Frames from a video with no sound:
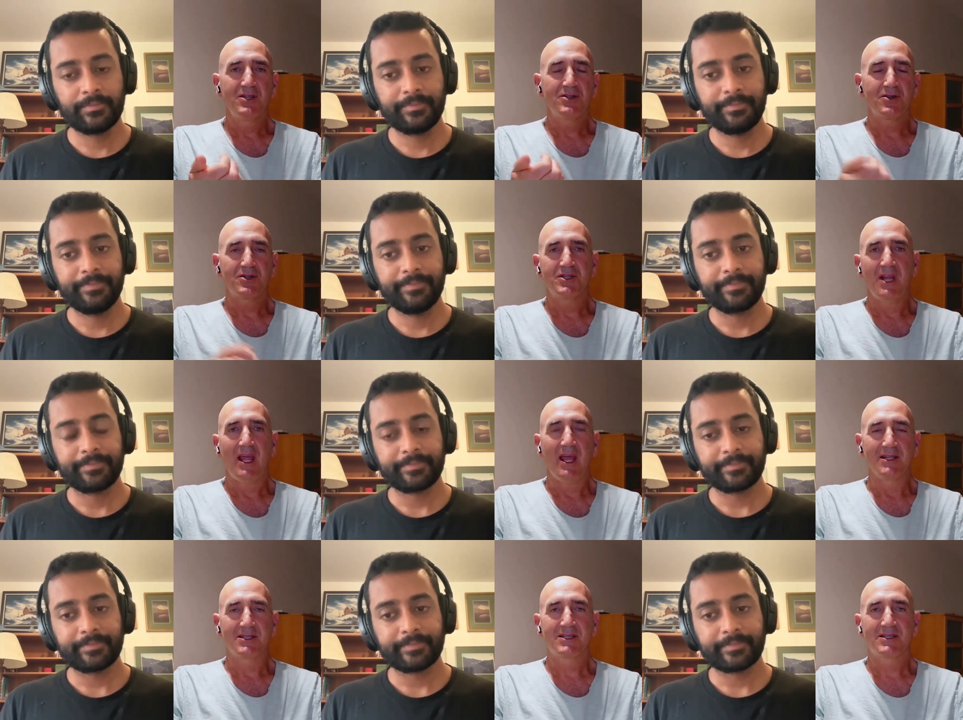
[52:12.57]

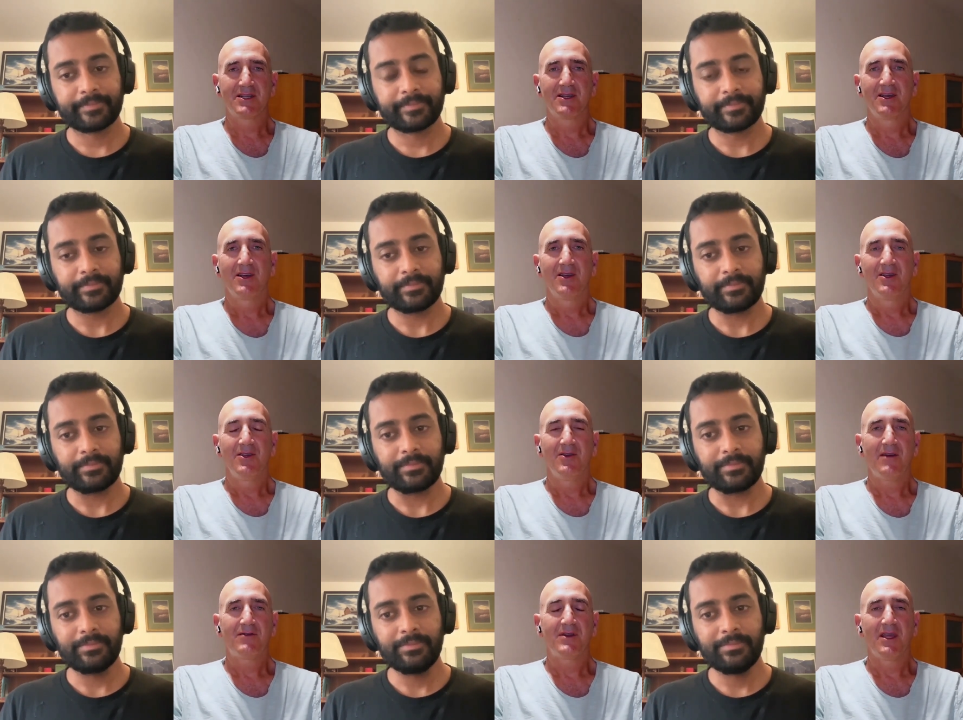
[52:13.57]
Speaker 1: stance, you have to
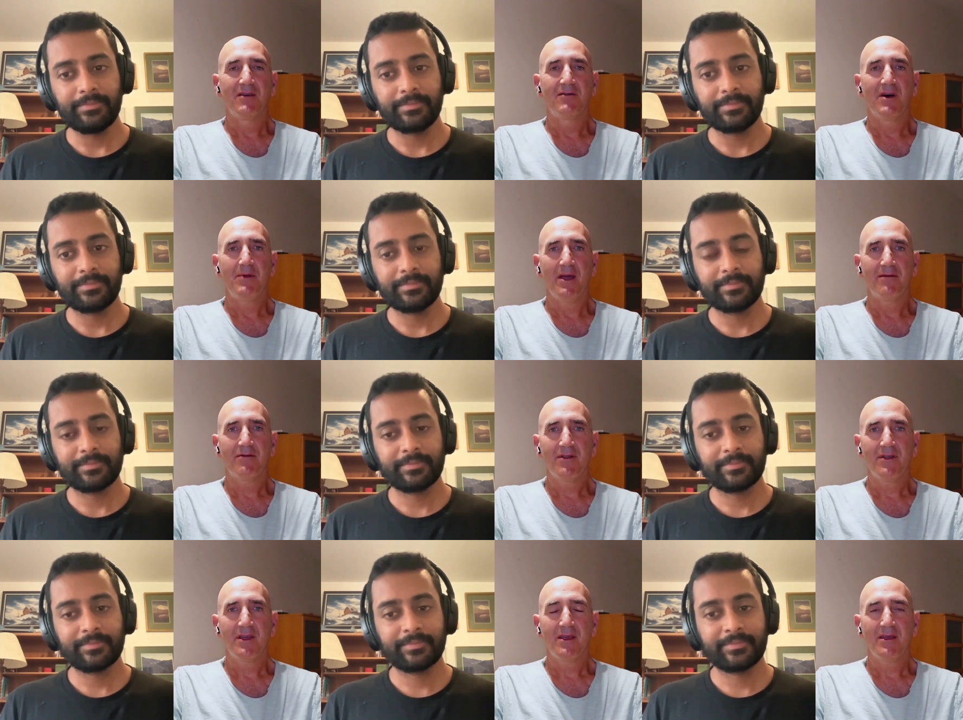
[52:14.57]
give up
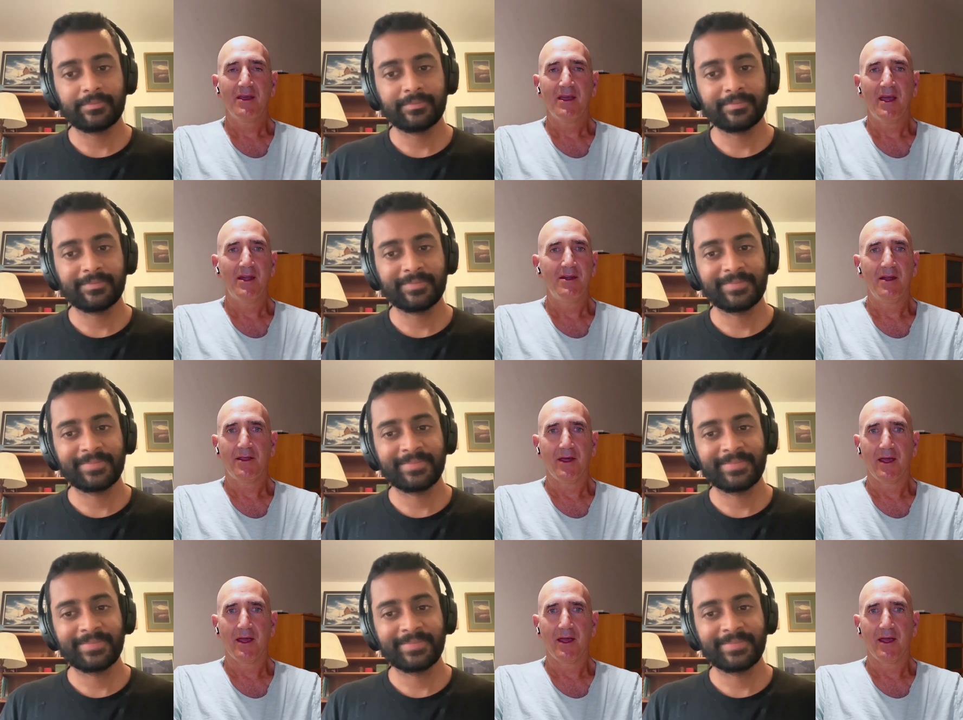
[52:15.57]
everything and nothing.